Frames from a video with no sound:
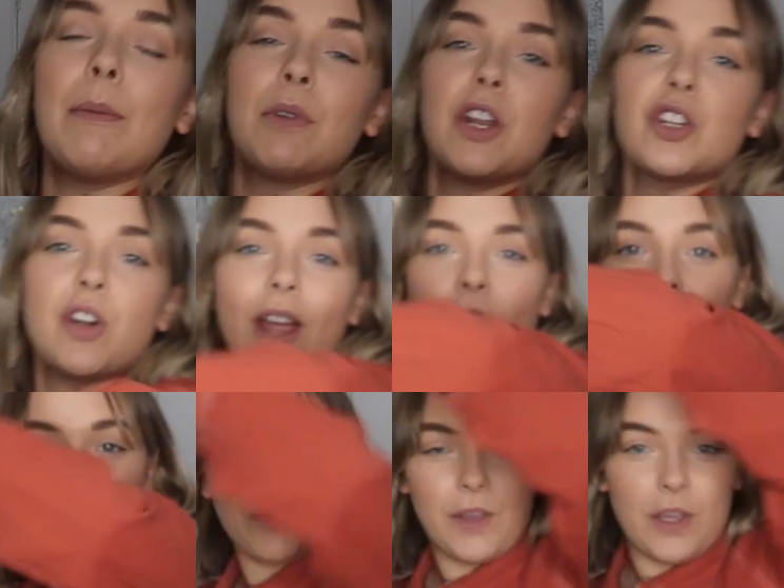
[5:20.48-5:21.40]
I'm gonna try it
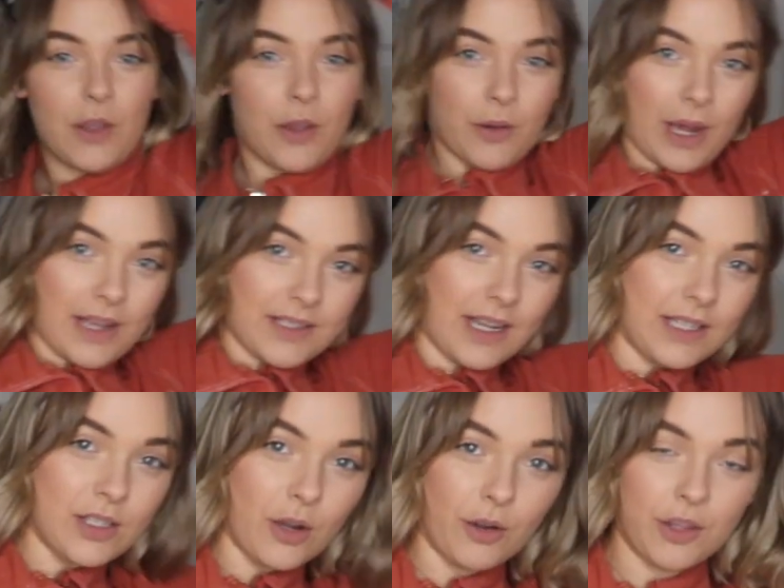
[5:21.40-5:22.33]
on for you as
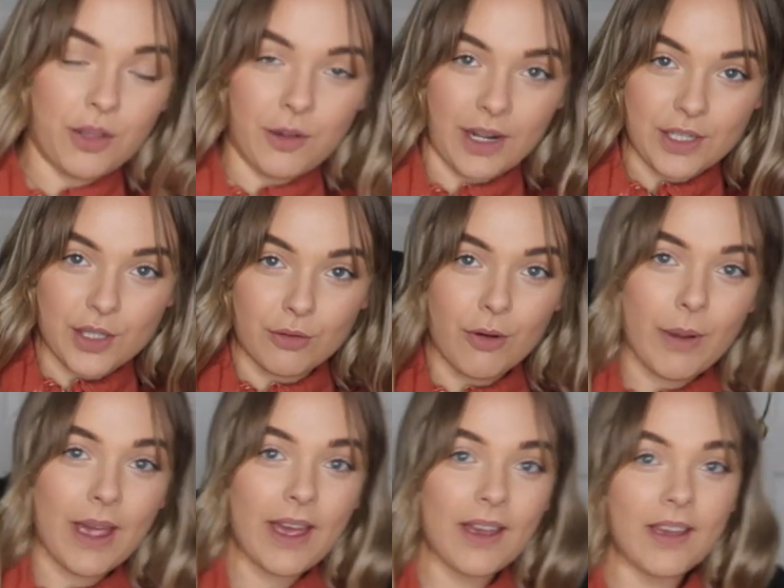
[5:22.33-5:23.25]
I talk you guys through it.